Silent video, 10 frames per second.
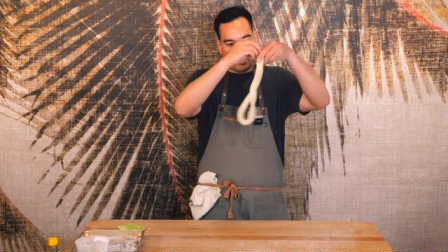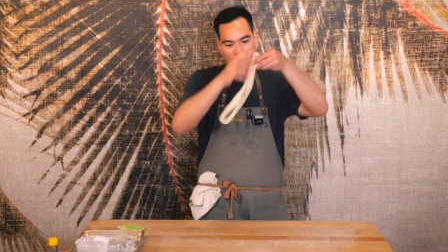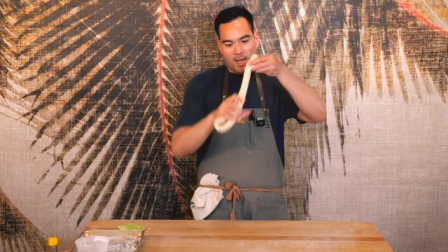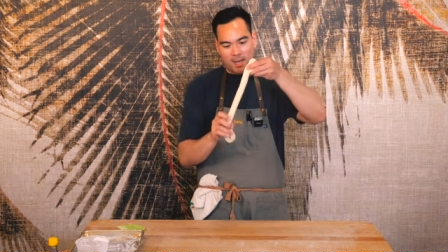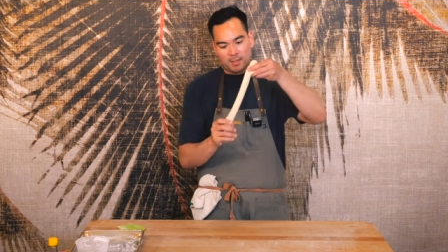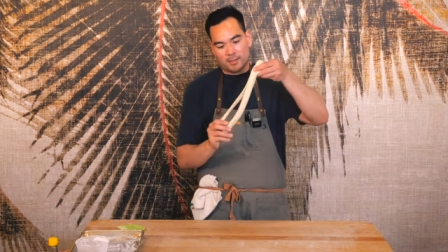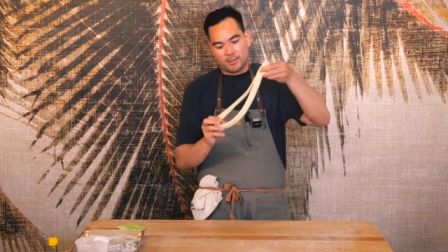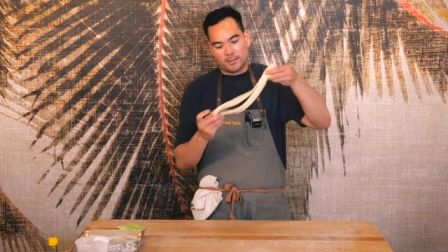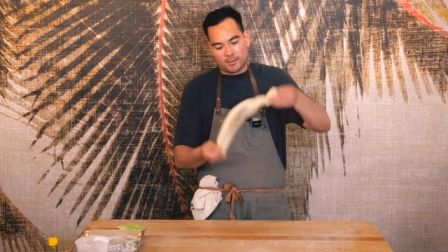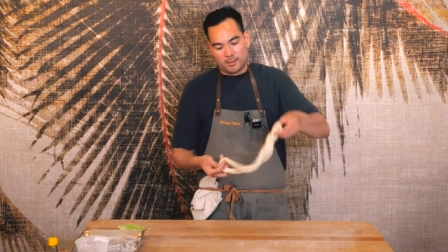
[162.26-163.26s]
Ah!
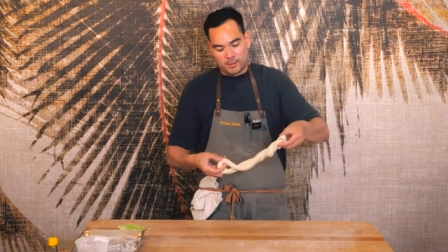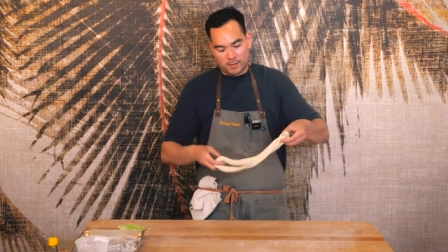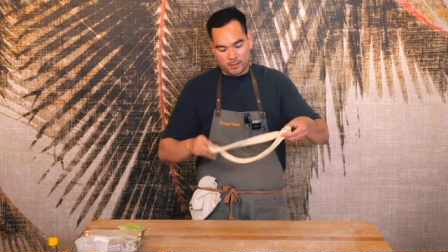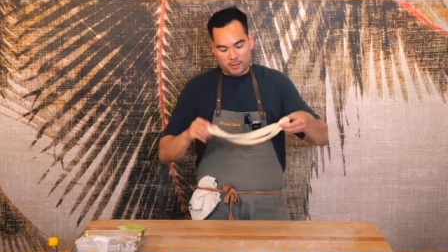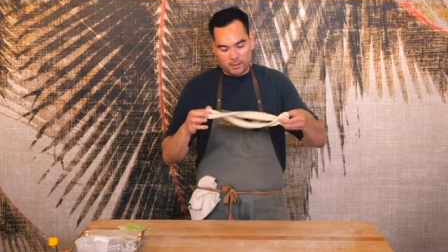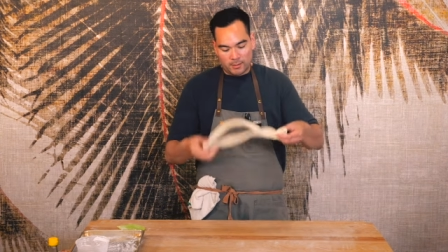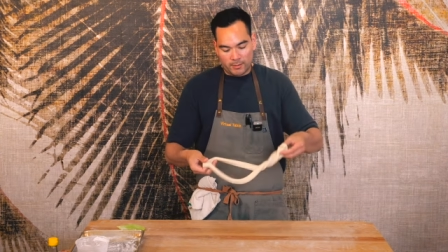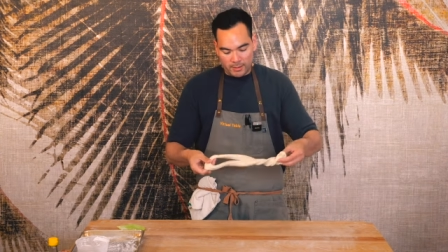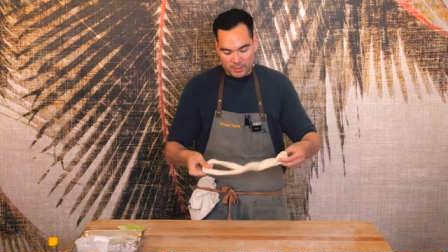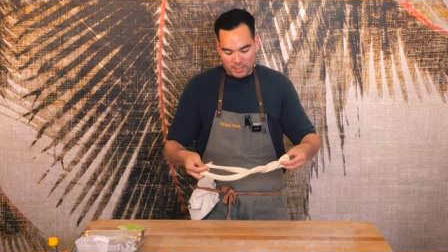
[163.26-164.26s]

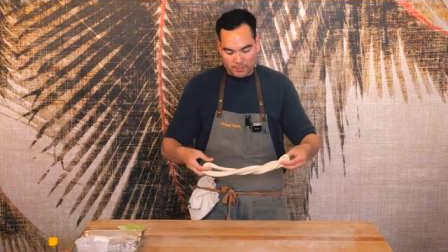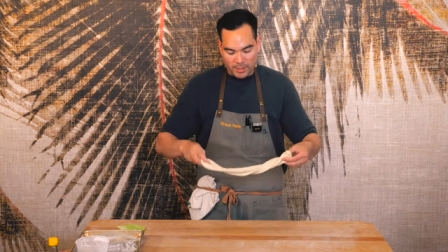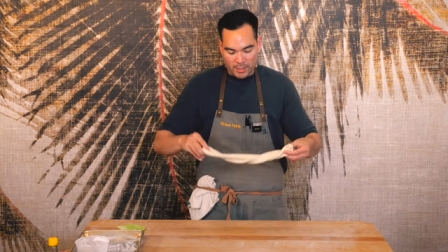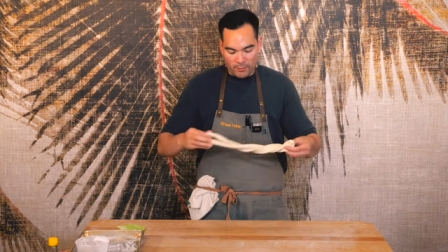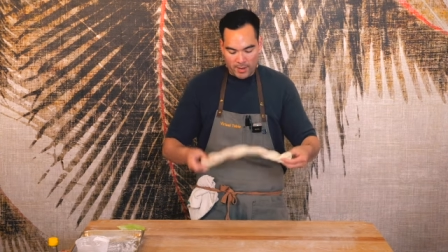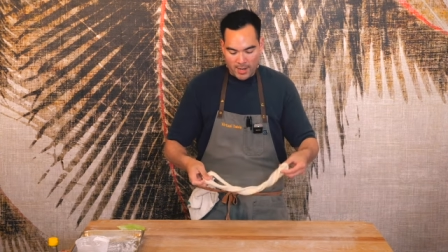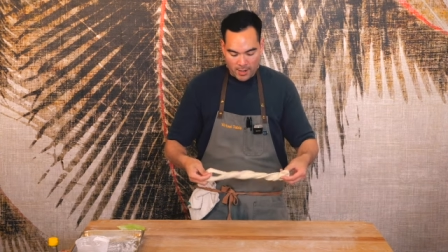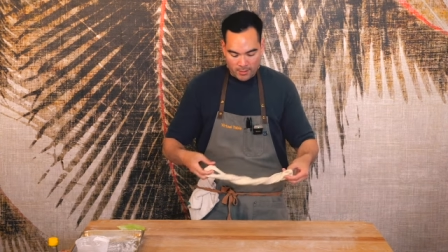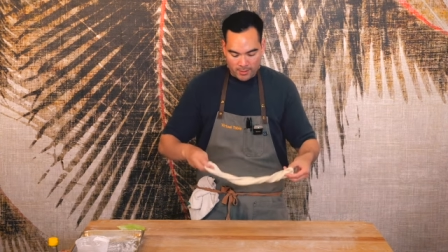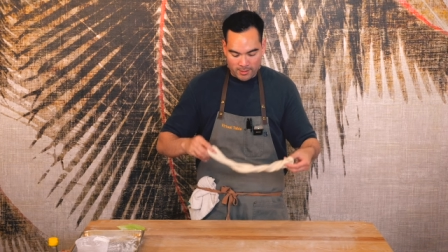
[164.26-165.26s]
Spin it
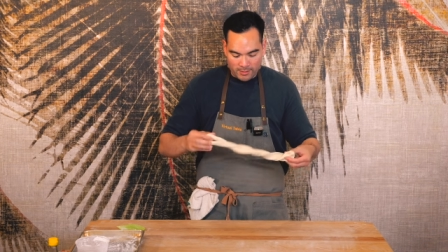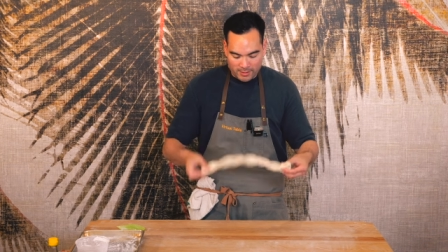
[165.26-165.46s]
around.